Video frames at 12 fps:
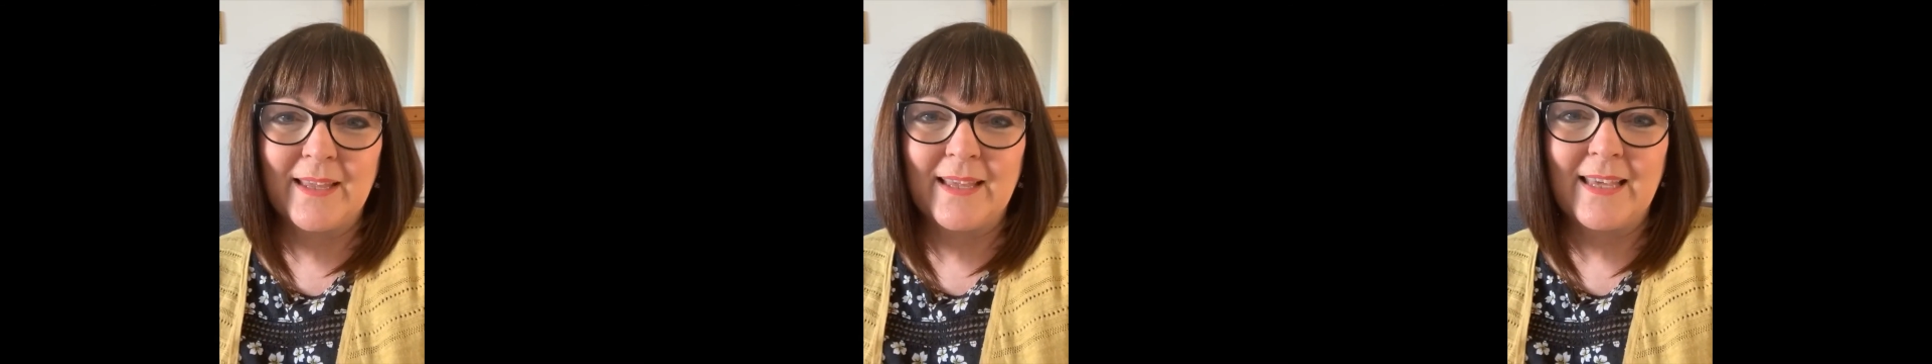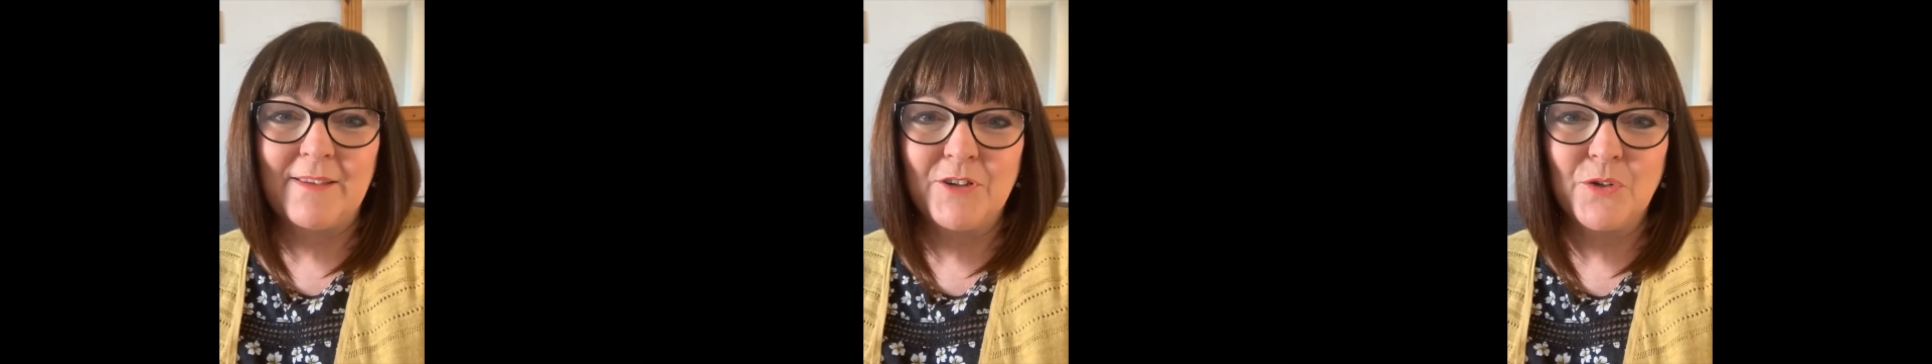
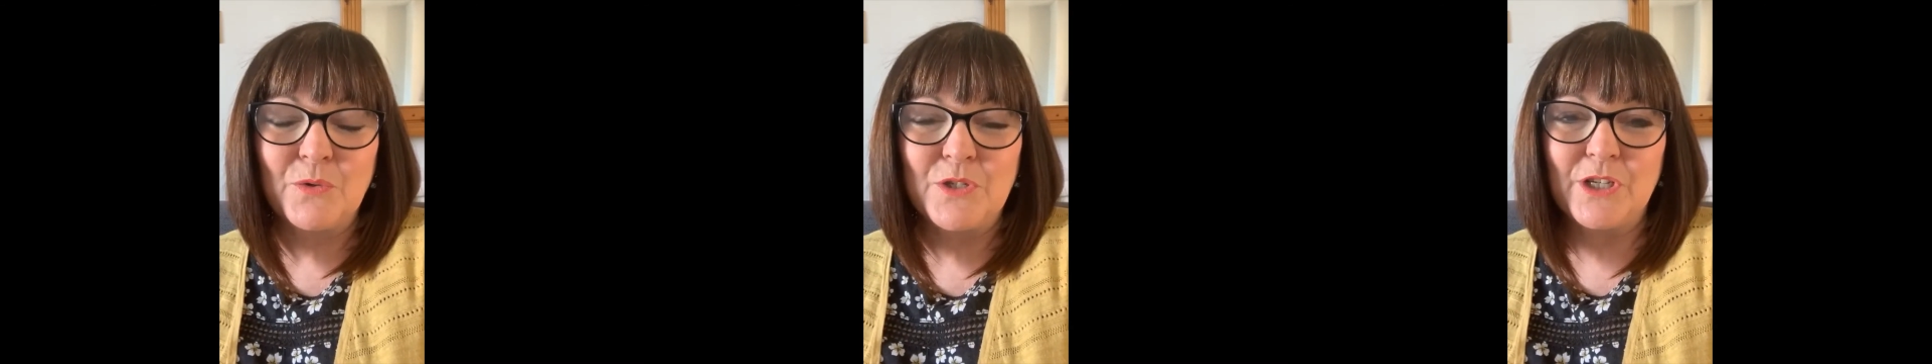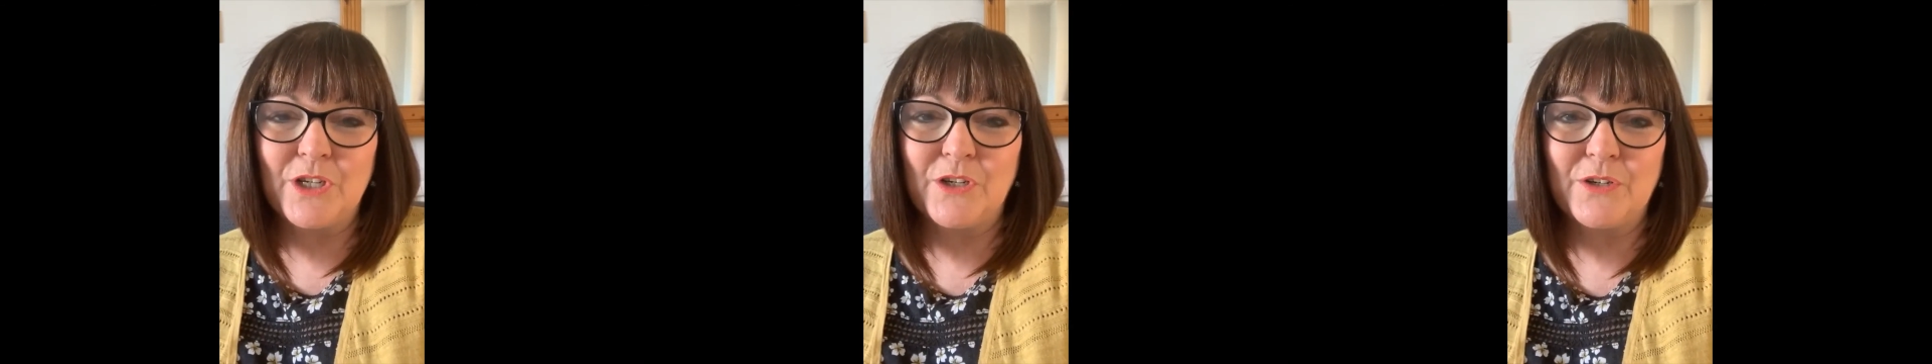Give it all
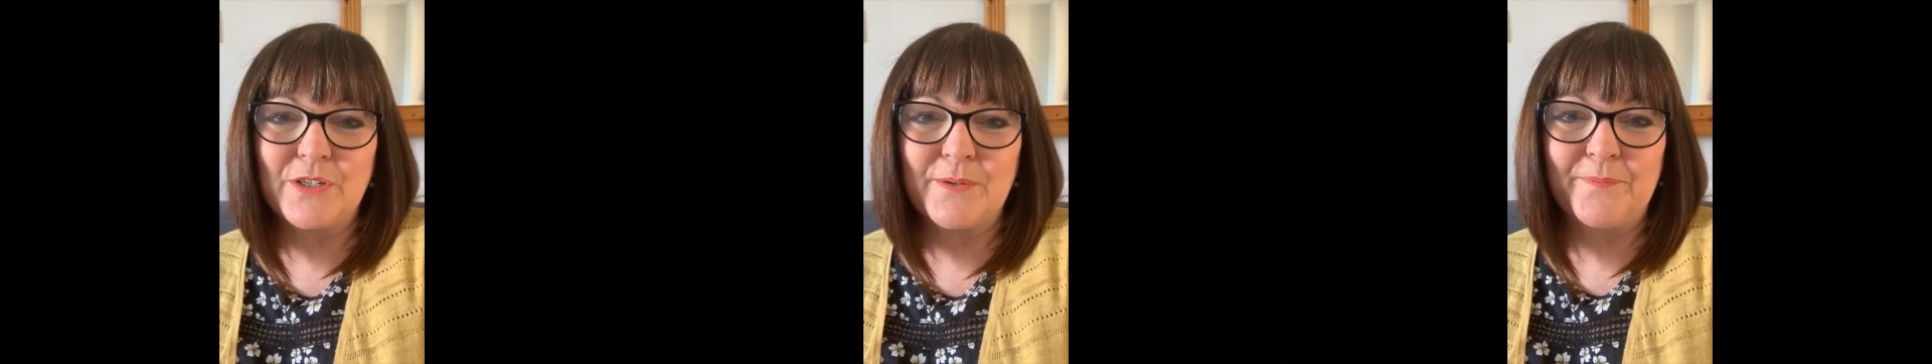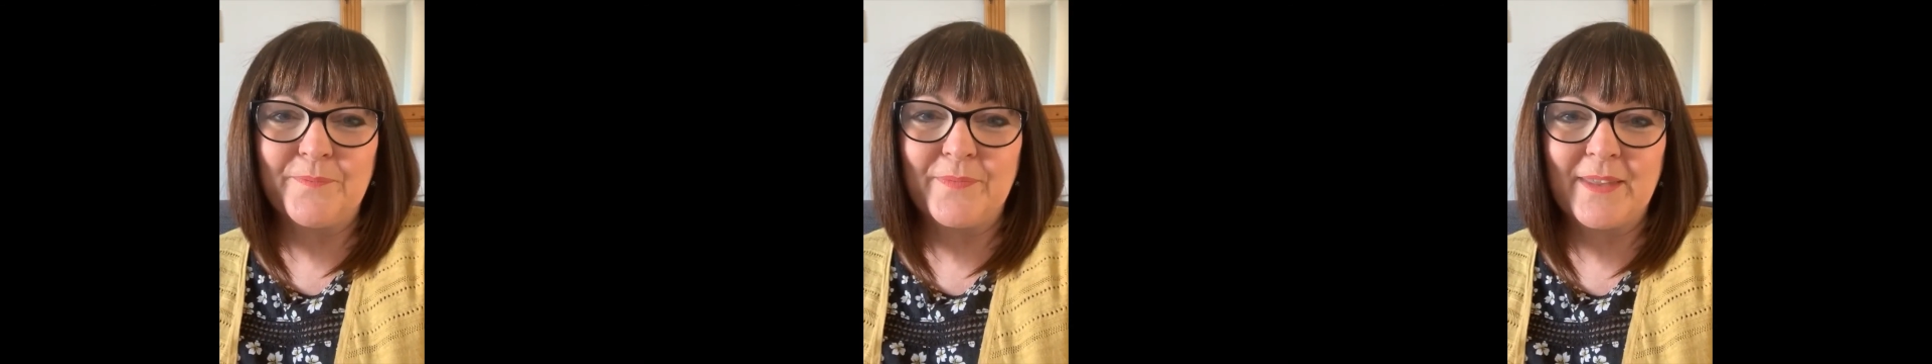to God,
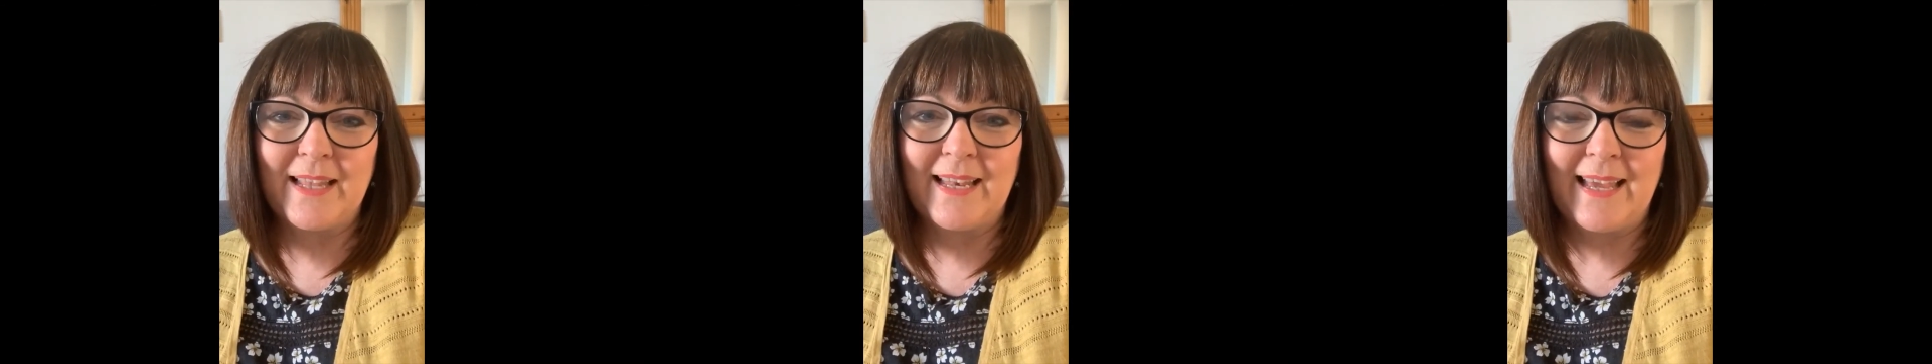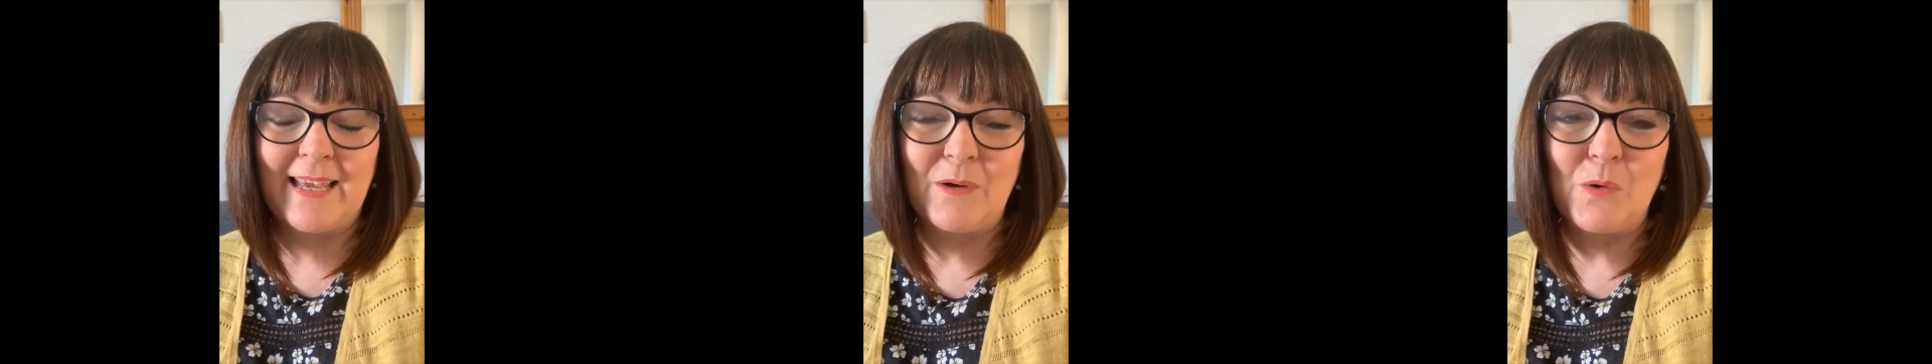
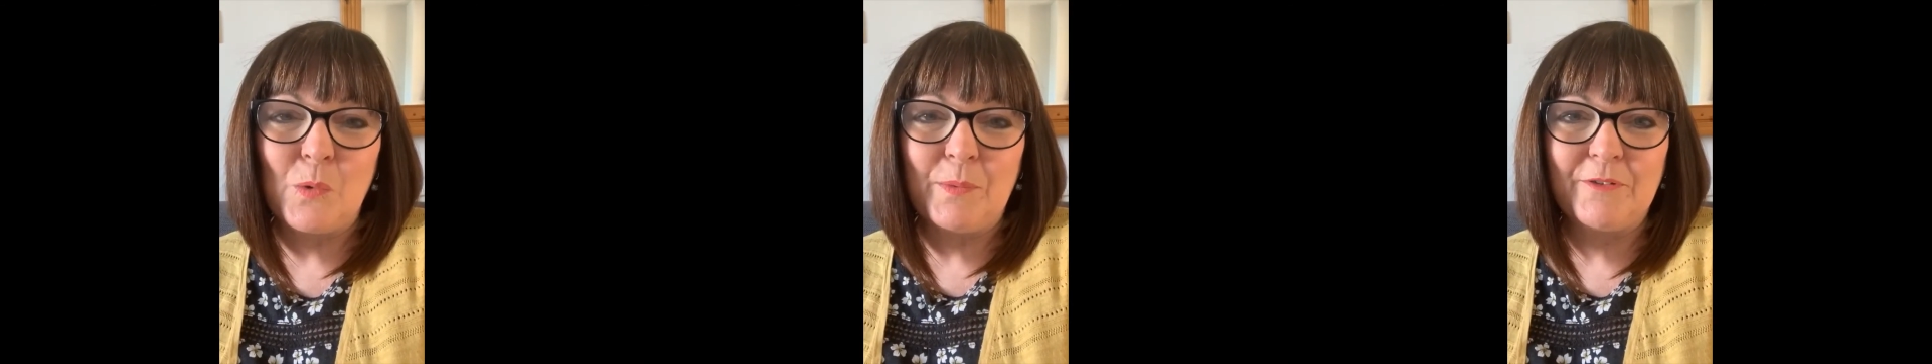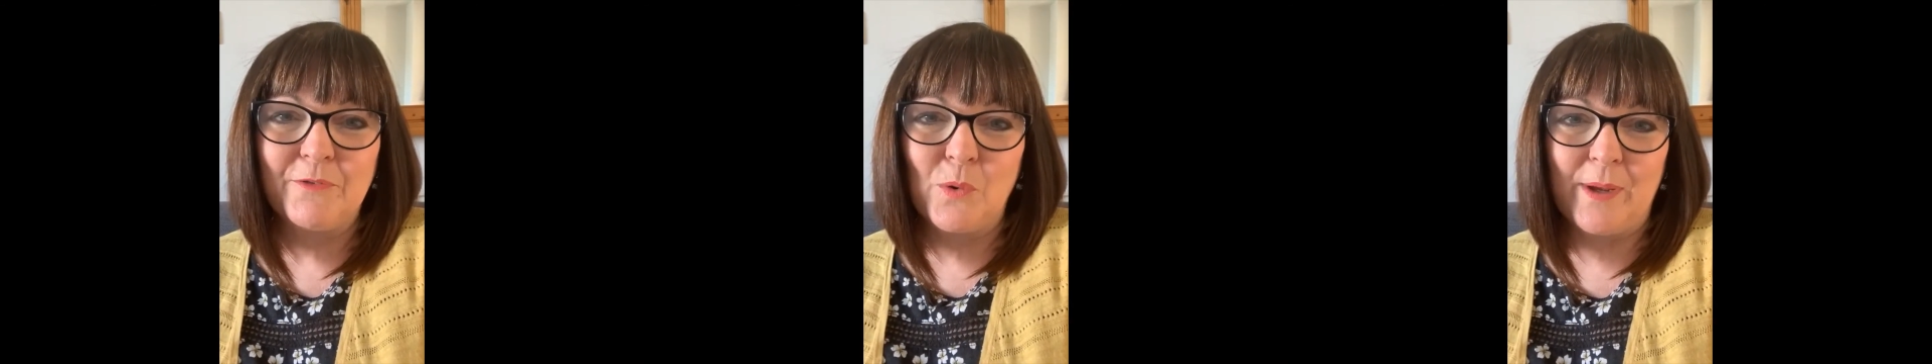lay it all before